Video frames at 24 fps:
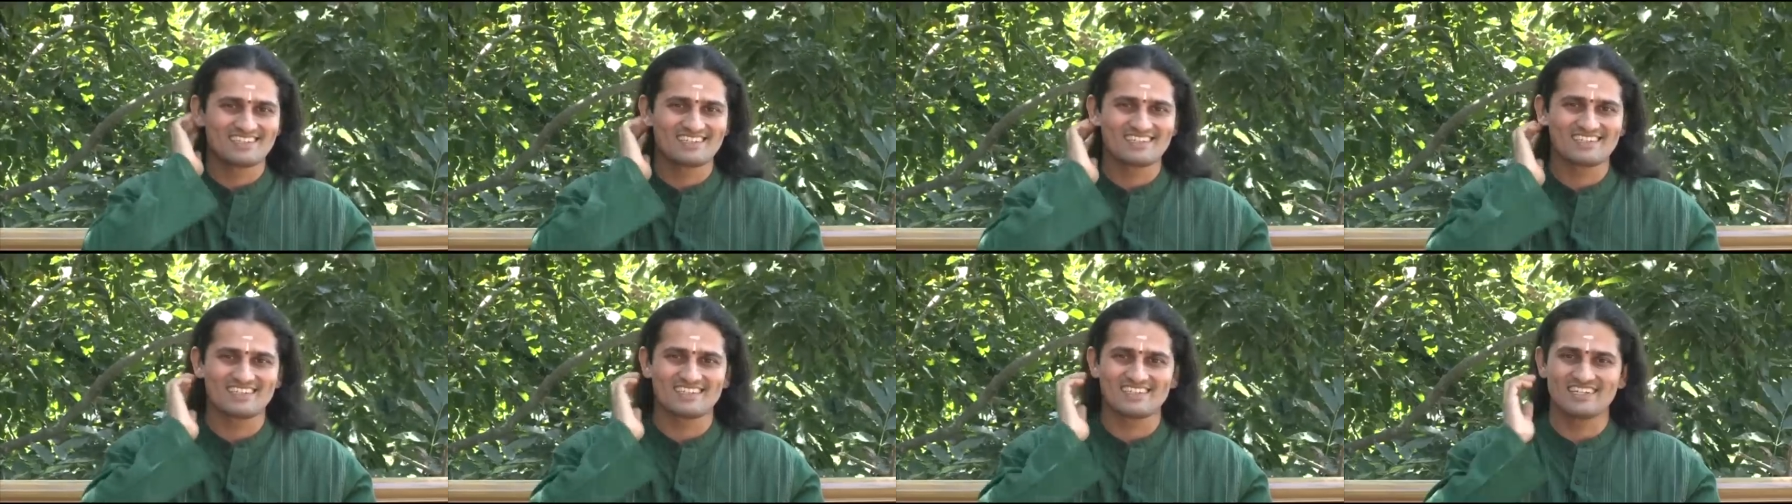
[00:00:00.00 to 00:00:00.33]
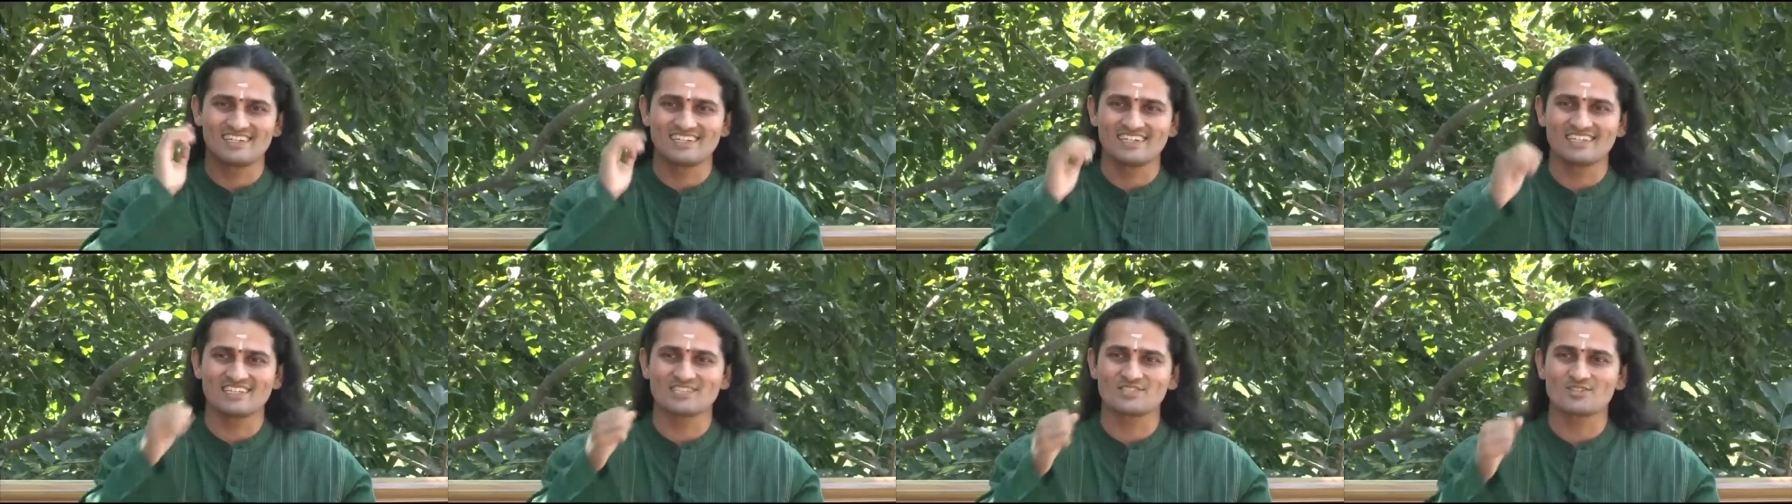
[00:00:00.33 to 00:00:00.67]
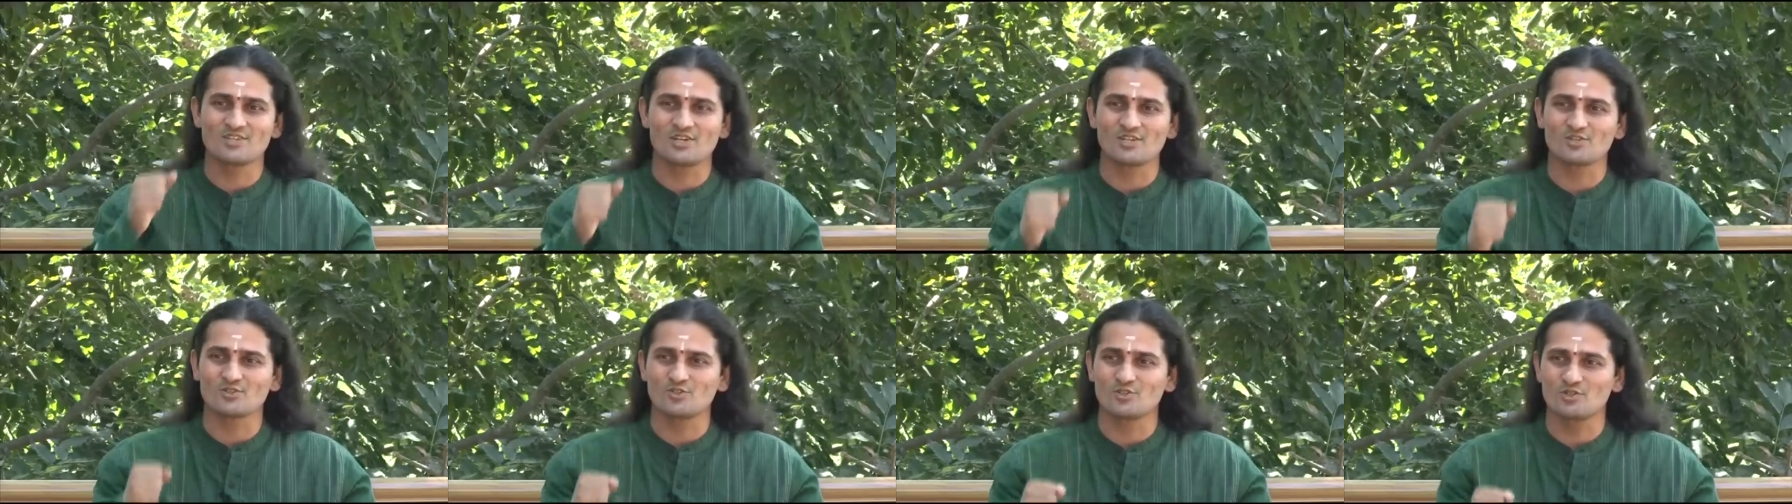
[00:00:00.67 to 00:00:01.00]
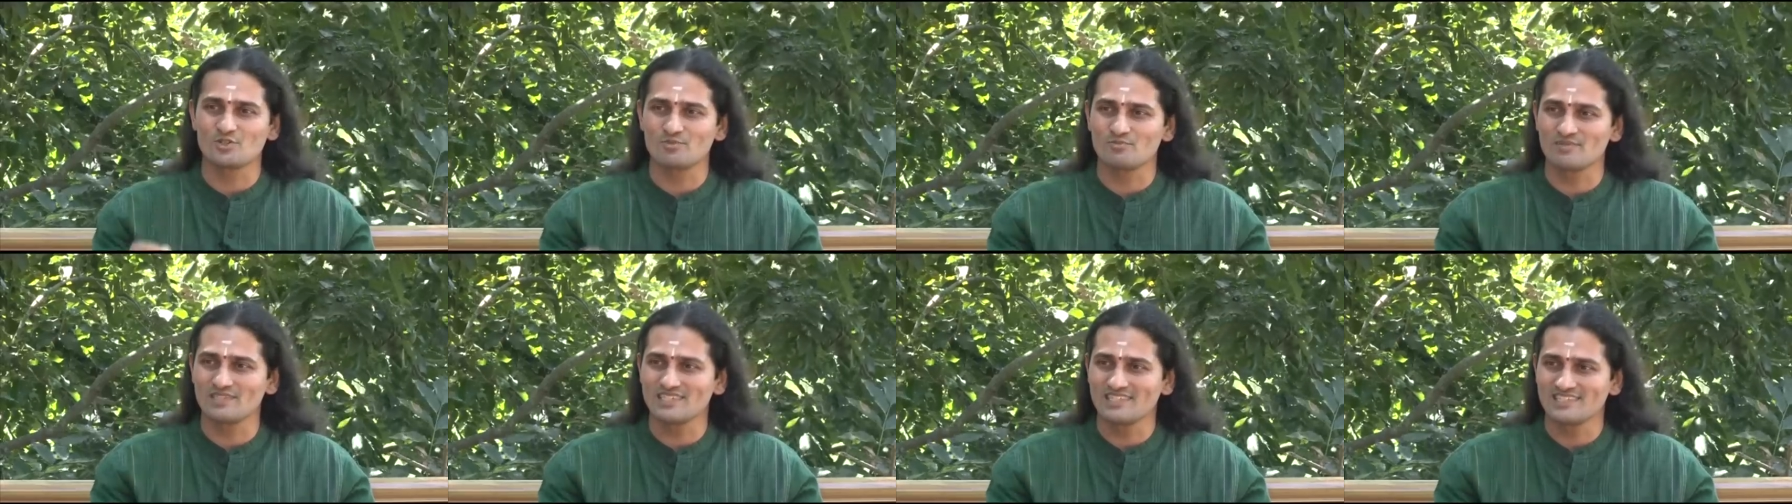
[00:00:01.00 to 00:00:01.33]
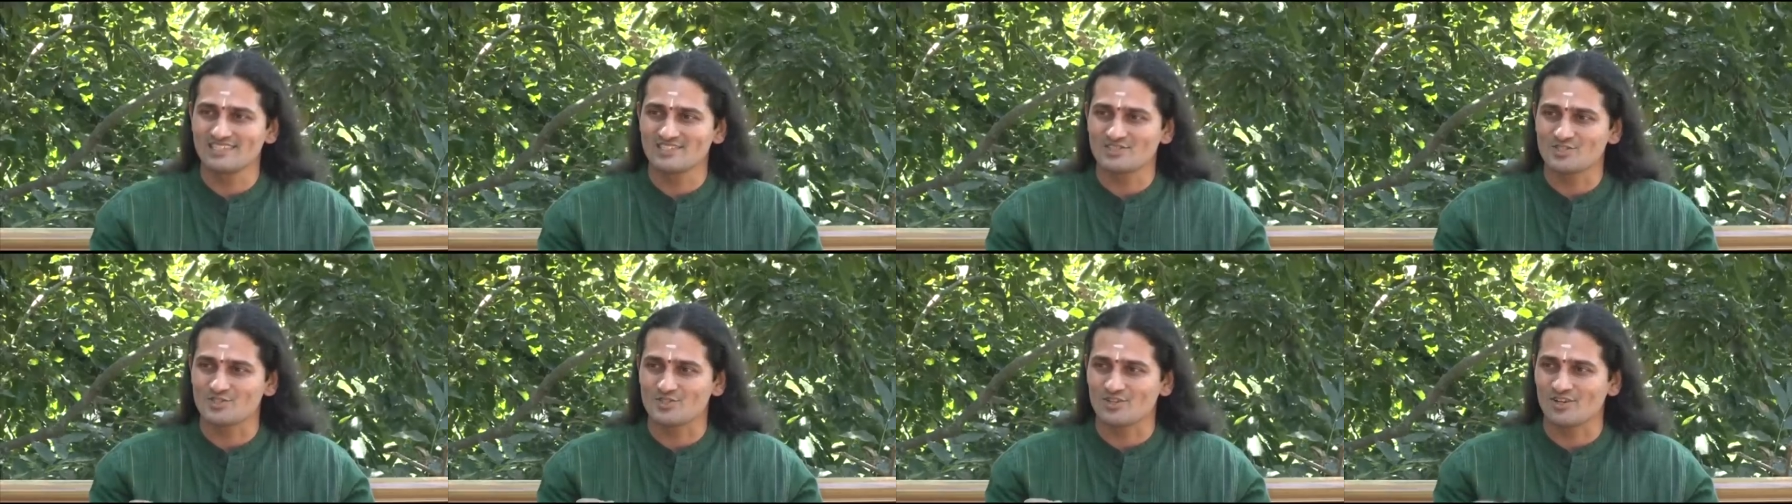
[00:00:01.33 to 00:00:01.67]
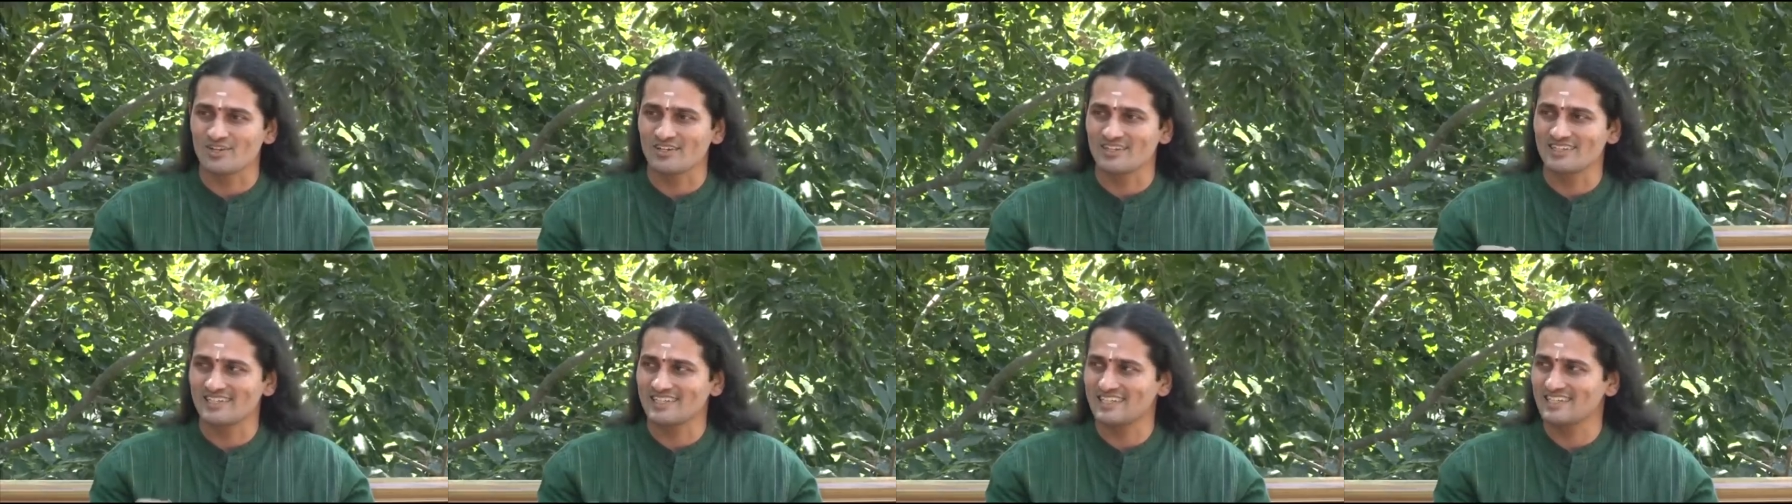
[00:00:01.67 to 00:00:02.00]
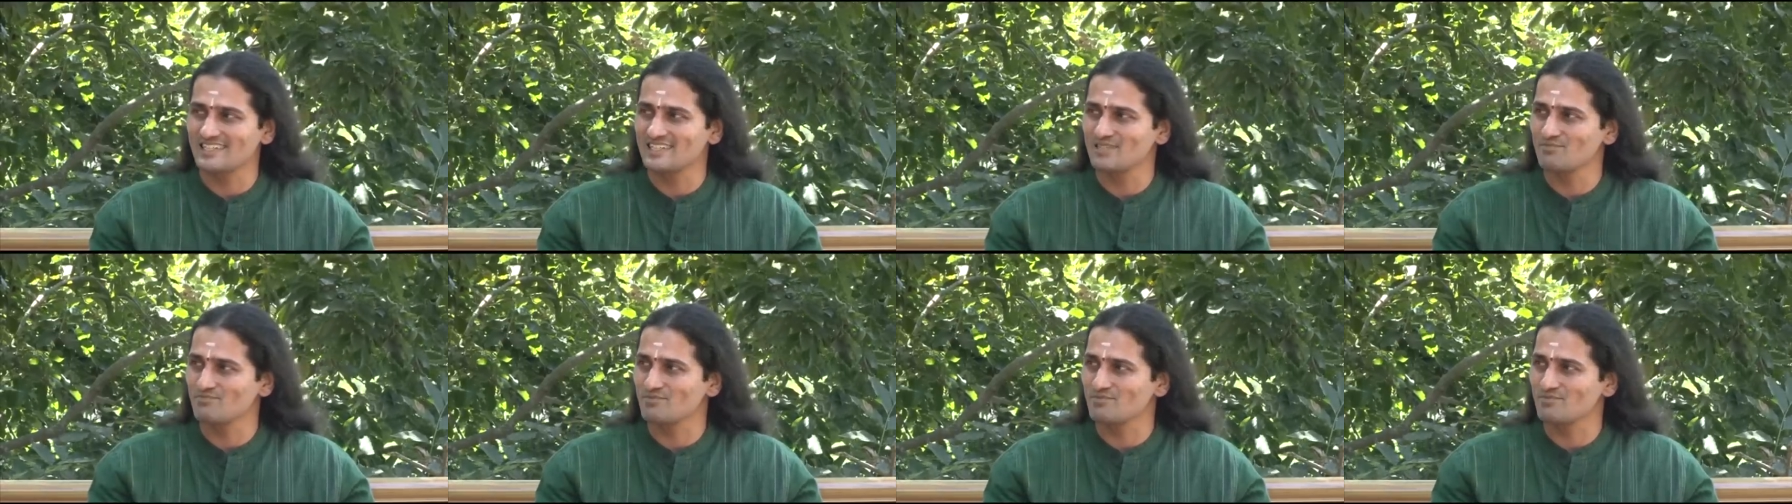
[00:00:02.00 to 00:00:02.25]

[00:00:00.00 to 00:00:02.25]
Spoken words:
the learning is not going to be stronger and